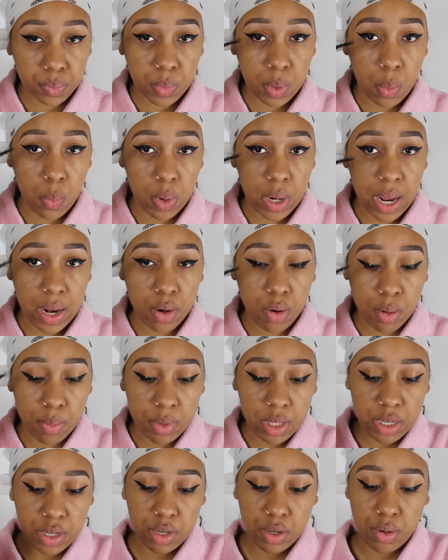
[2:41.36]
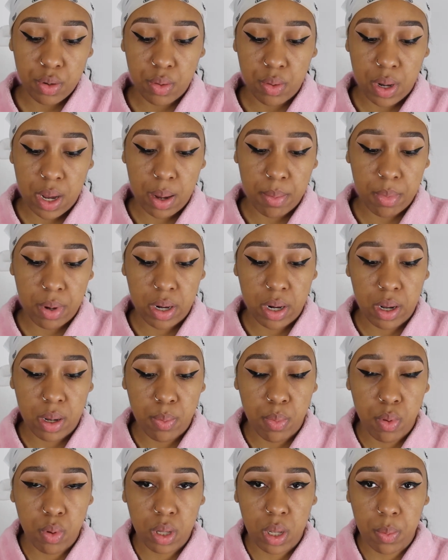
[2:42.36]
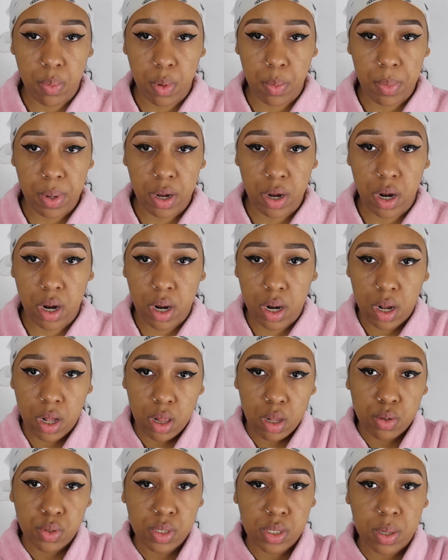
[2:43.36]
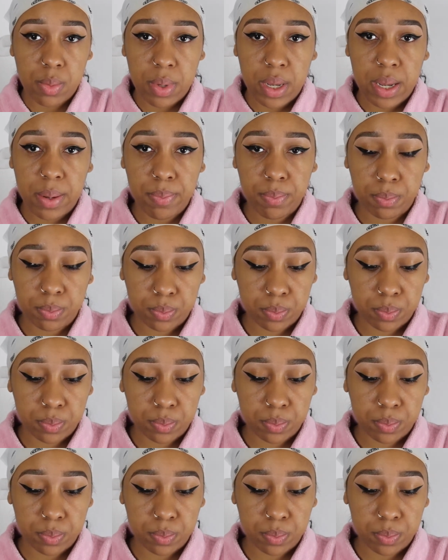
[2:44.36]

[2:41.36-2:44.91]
what I normally do, I'm gonna pull up a mirror close to me,